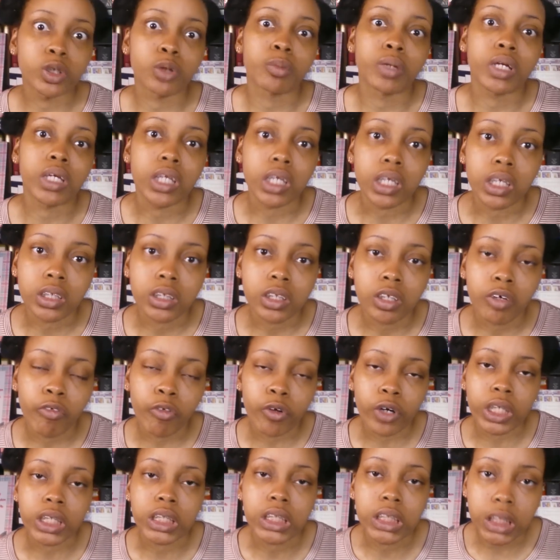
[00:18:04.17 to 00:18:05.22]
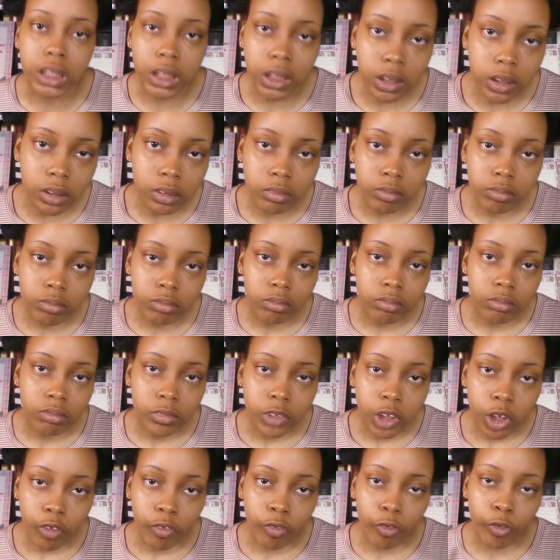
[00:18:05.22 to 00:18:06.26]
so many things for a seat
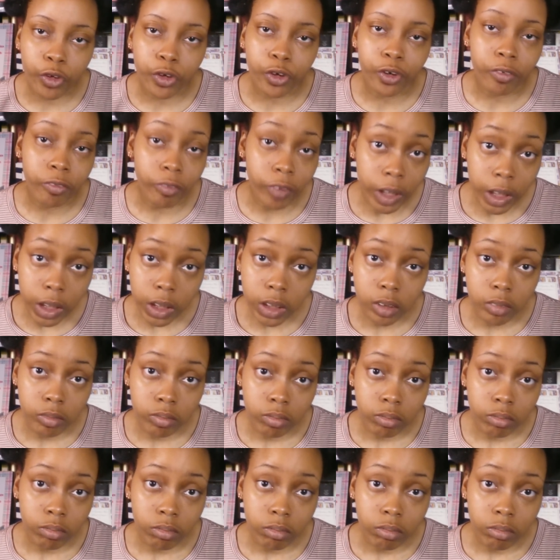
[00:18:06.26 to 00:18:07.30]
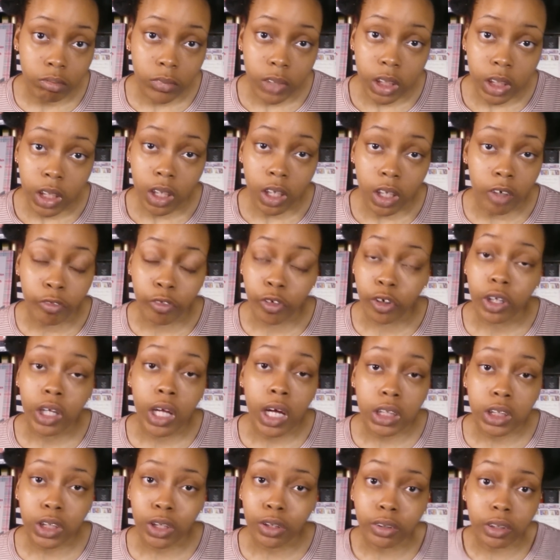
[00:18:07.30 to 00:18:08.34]
for your feet if your
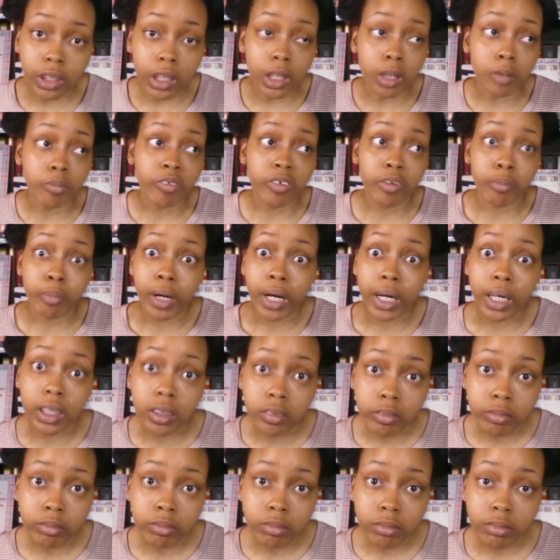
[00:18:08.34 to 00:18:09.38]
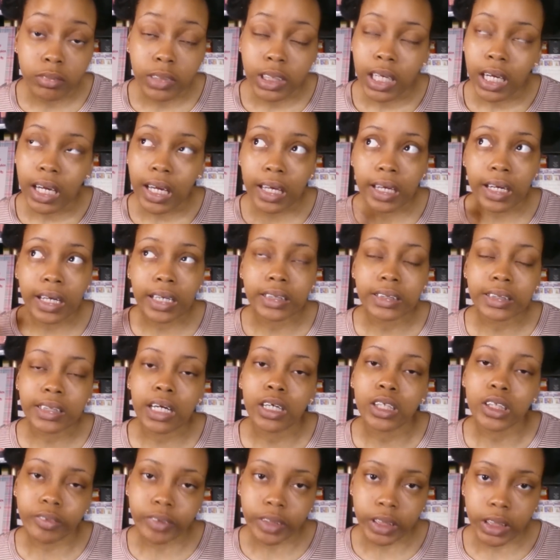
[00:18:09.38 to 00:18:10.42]
legs hurt, thank Him for the pain. And that
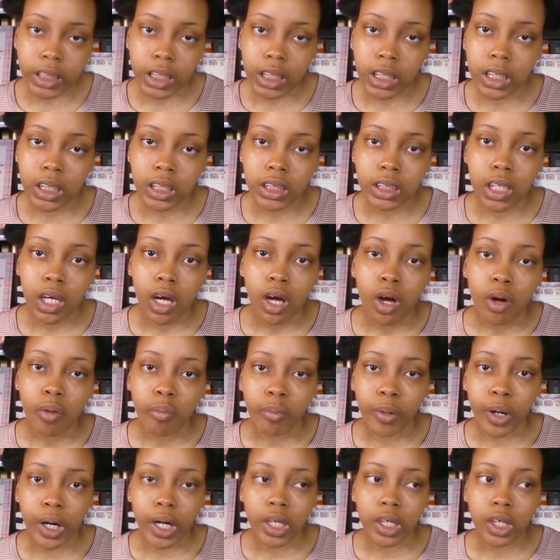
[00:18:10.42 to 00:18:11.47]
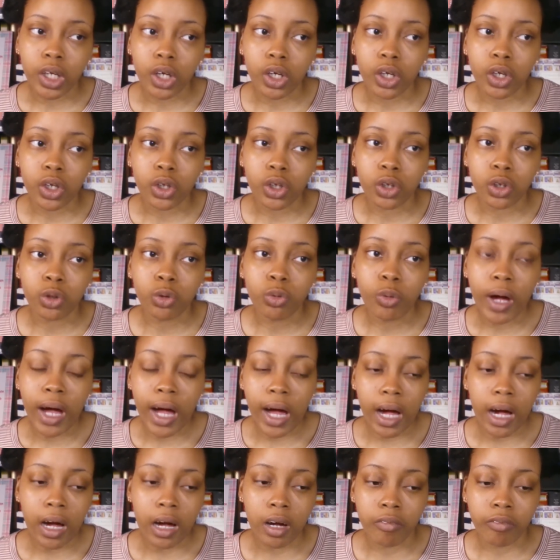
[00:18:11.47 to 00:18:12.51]
sounds ridiculous, but you
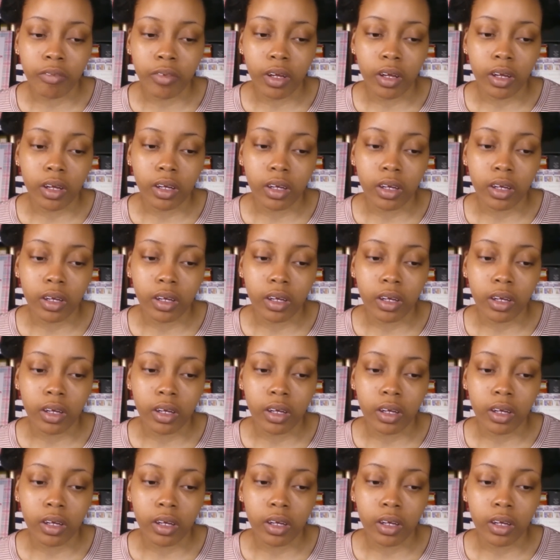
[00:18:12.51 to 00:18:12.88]
have